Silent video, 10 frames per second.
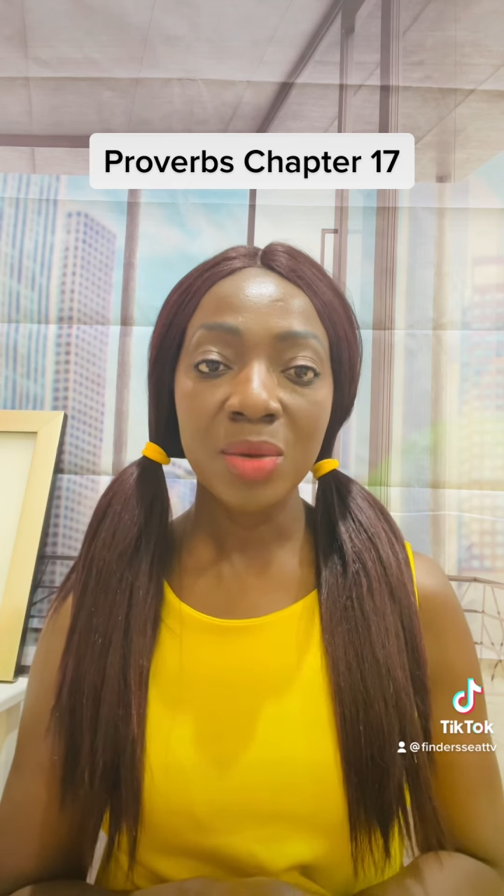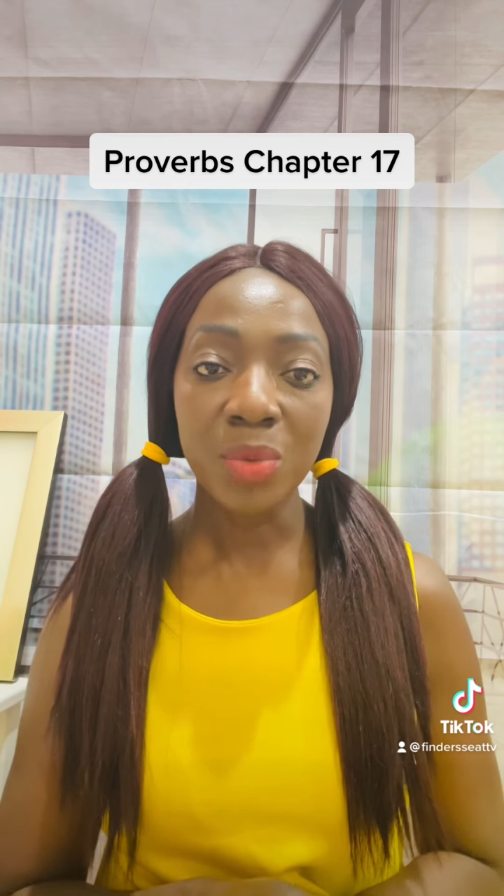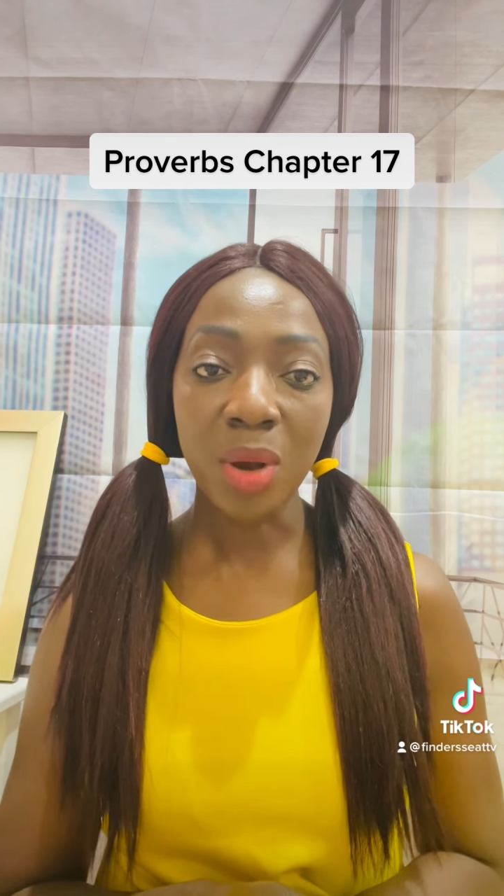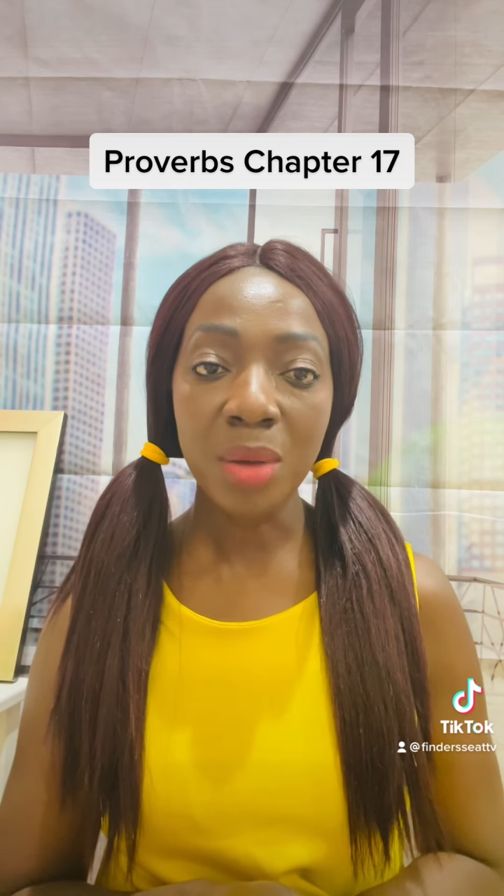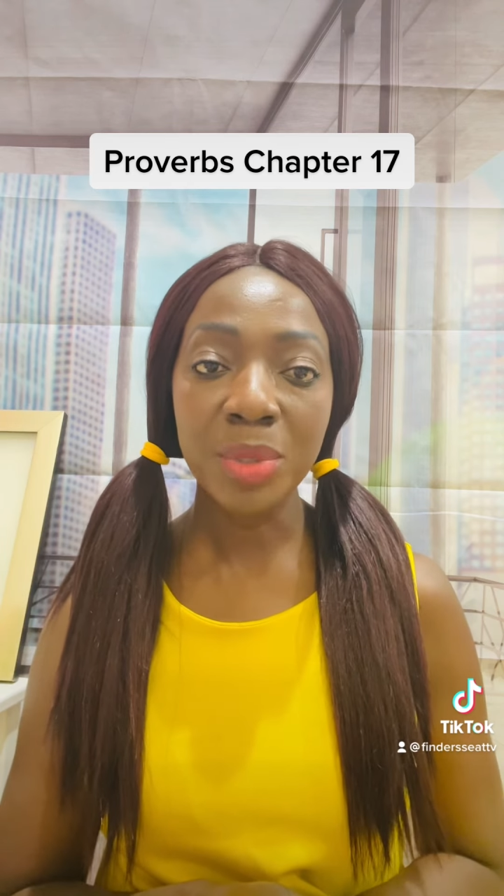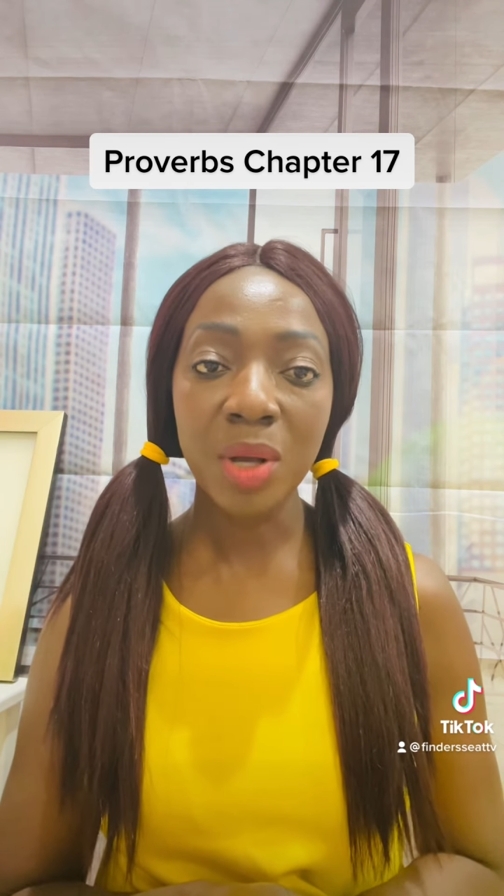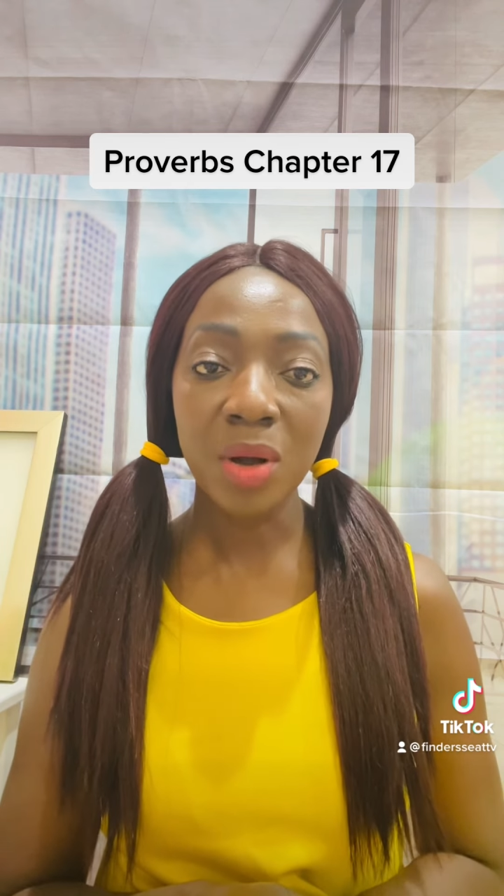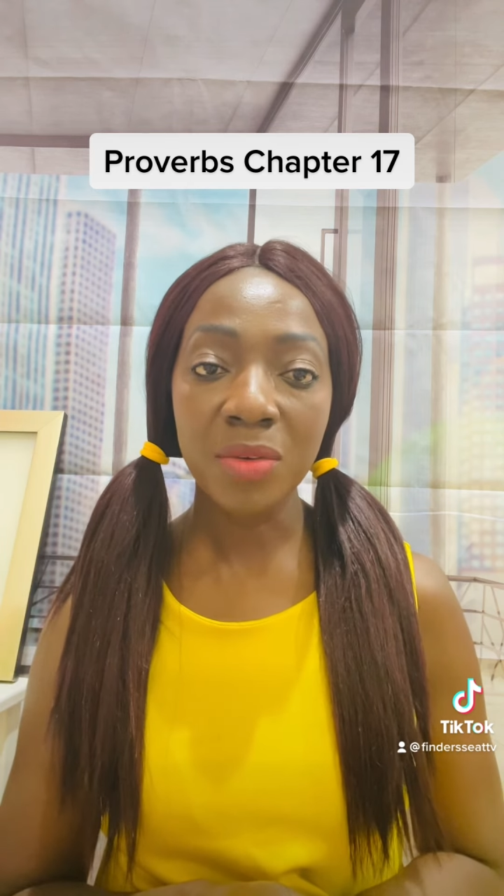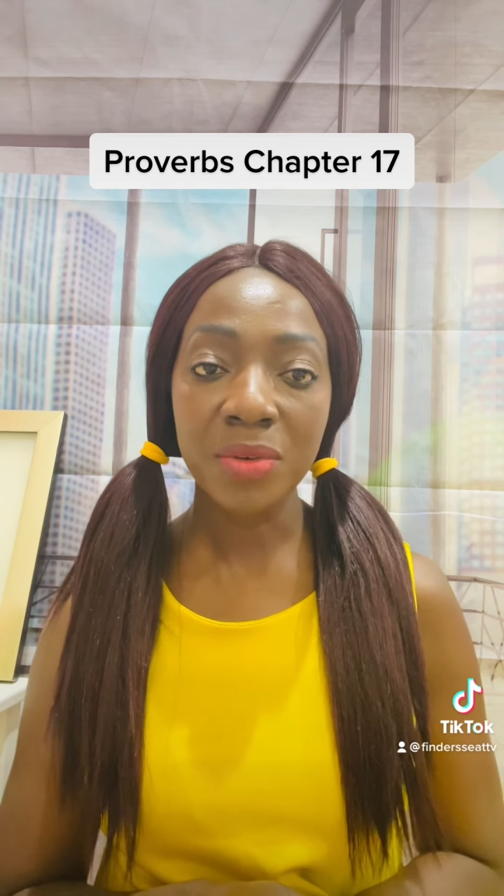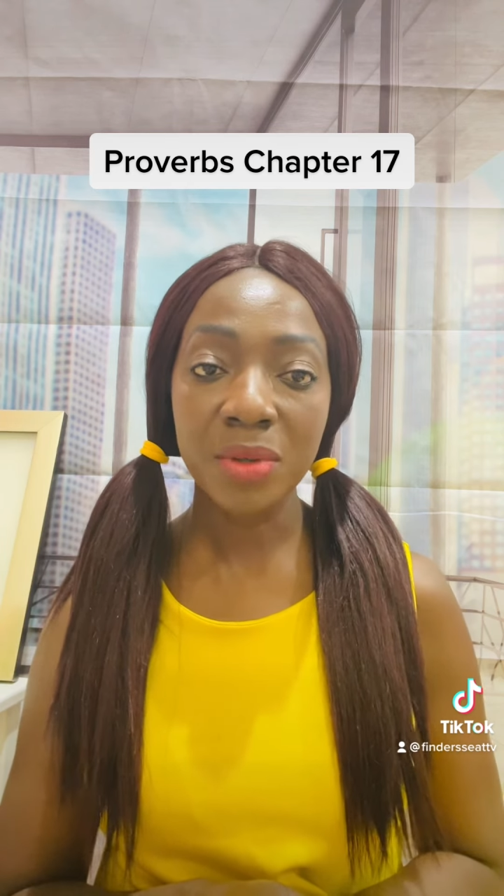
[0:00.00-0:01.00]
robbed
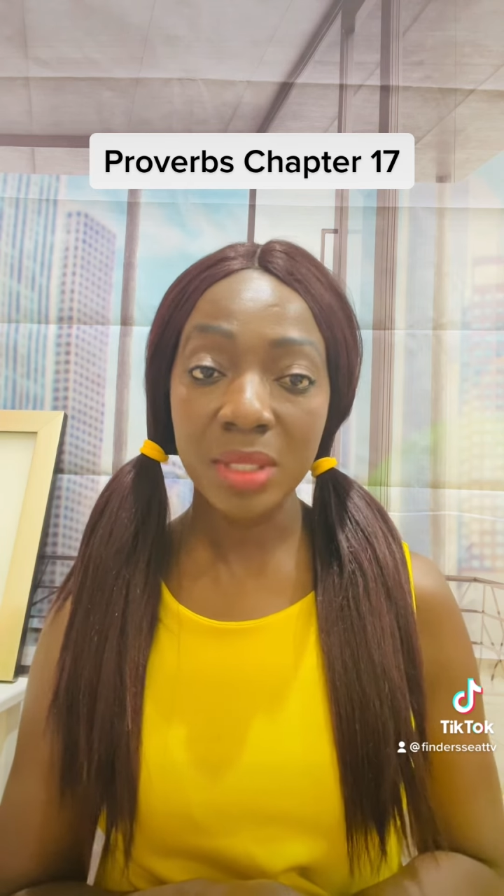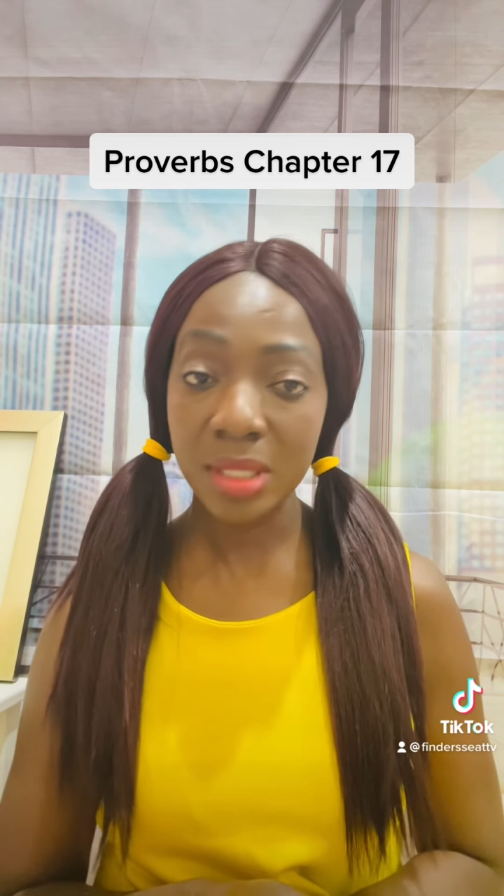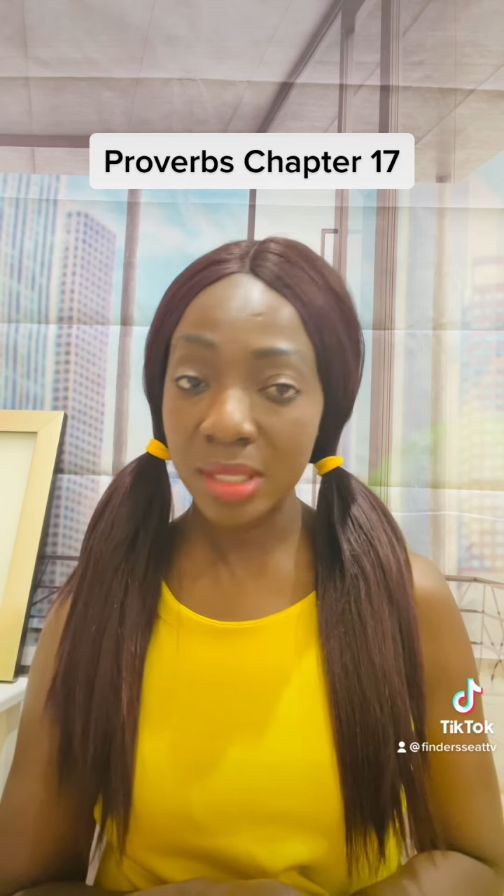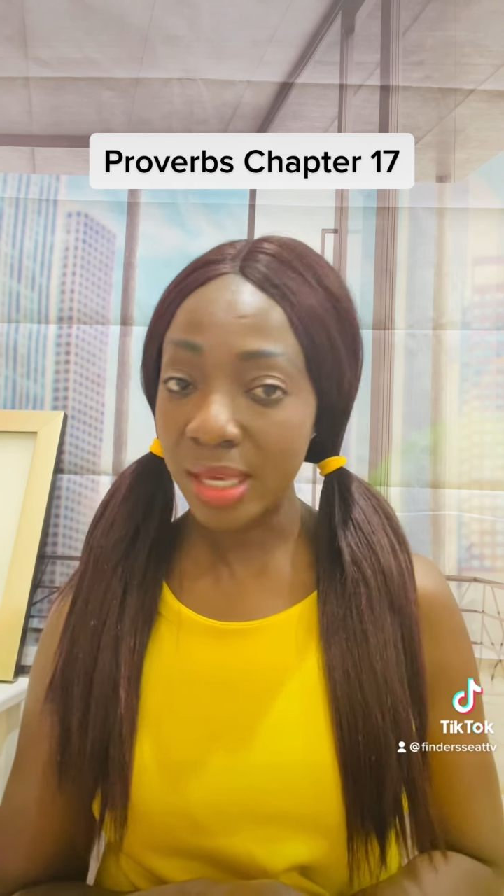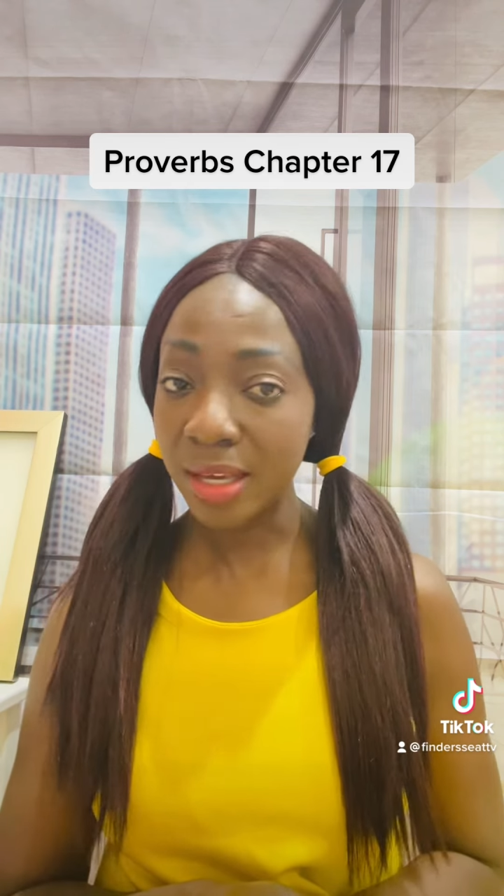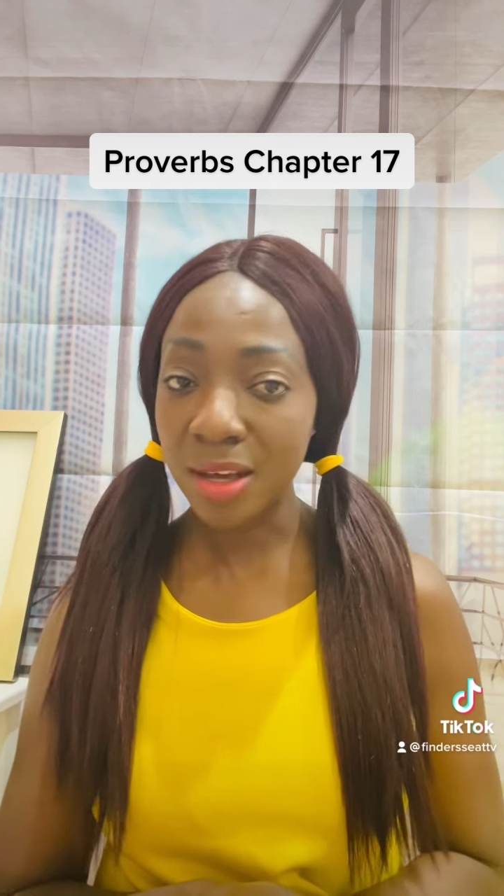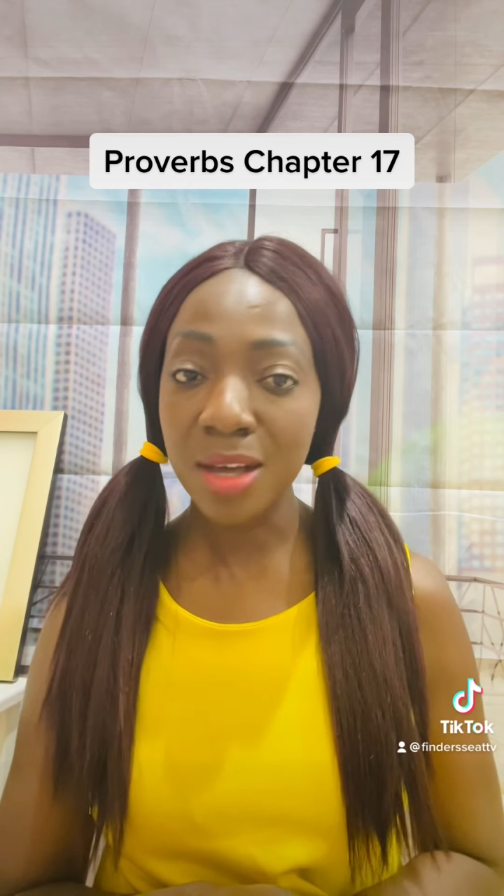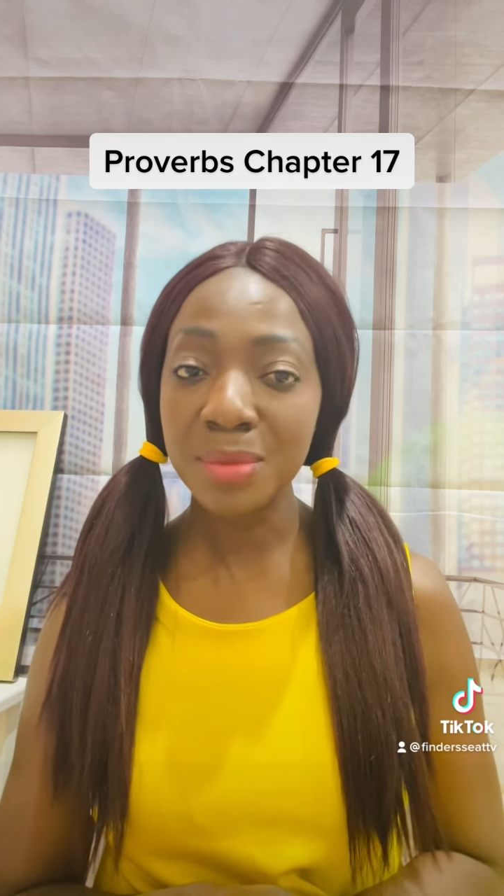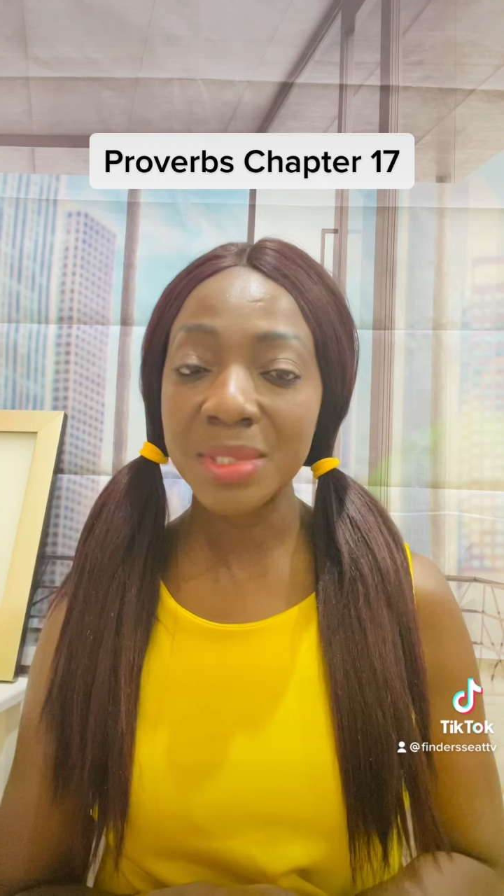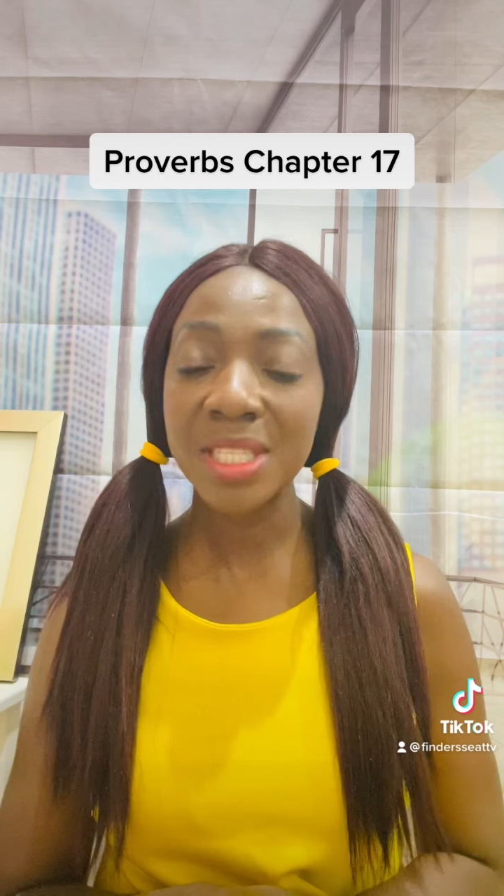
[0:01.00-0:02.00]
of her cub